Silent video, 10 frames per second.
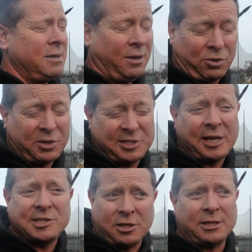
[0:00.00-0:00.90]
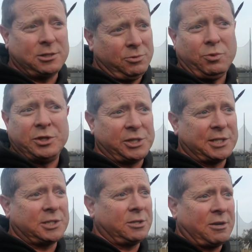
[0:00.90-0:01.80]
Of course, that has a lot to do with
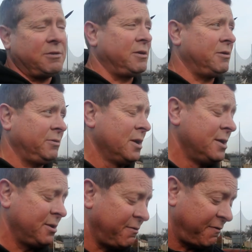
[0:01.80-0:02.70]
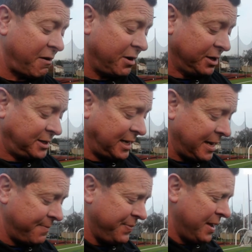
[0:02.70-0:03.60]
Winchester. They're they're they're a very good team.